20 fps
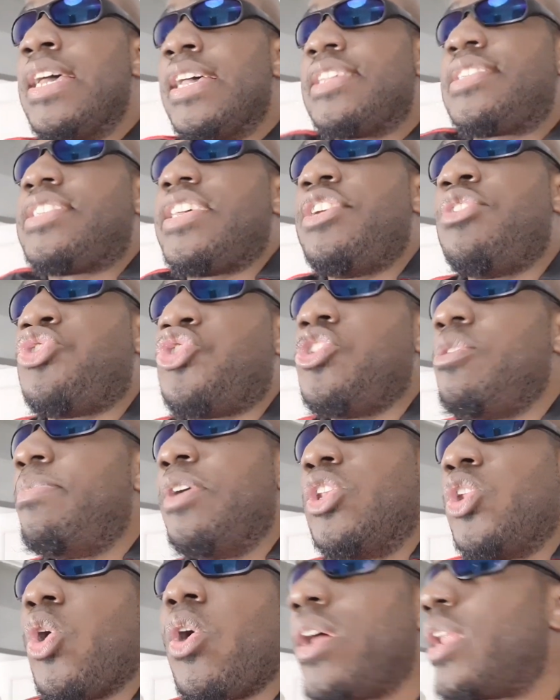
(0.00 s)
say should he
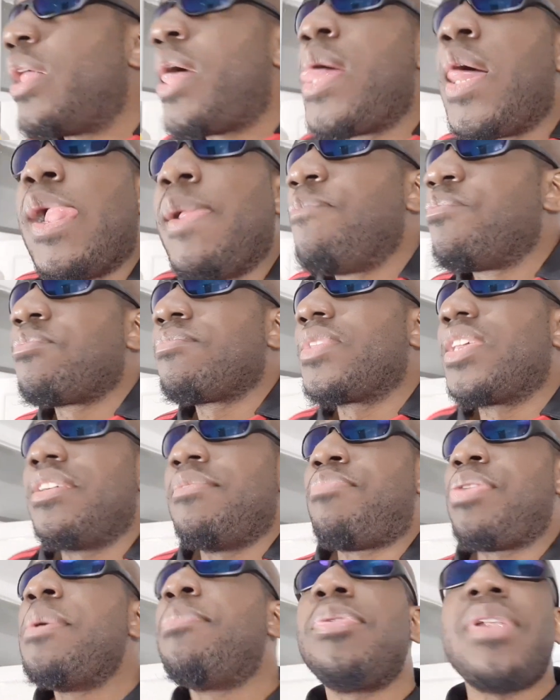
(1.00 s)
be loyal?
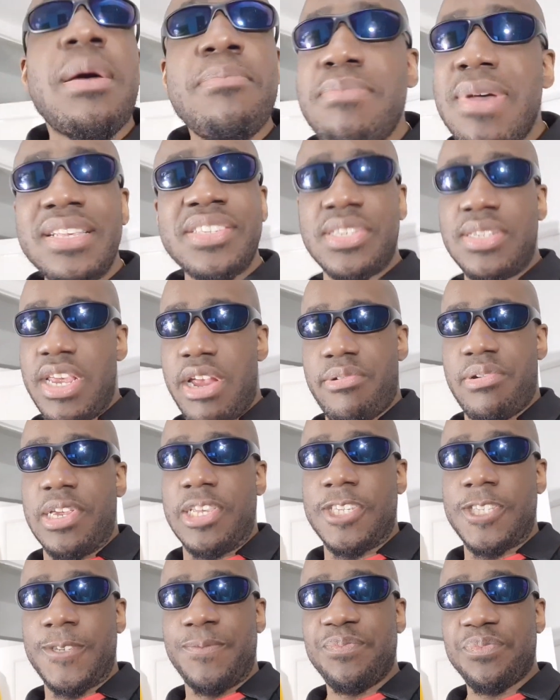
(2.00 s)
People are
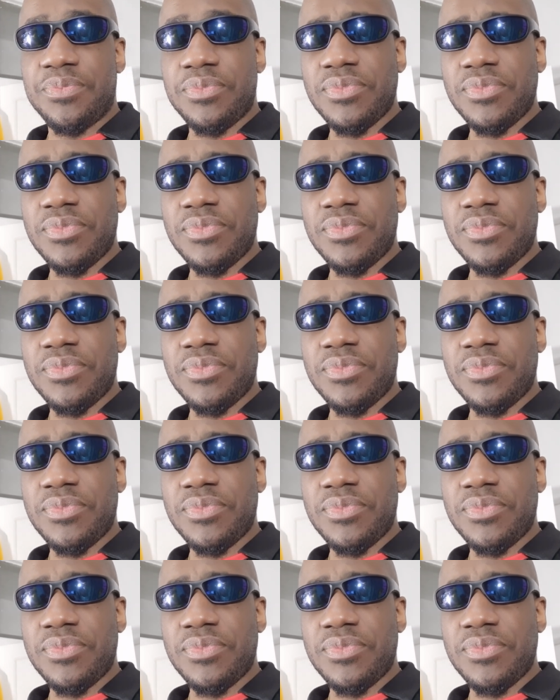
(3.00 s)
mercenaries.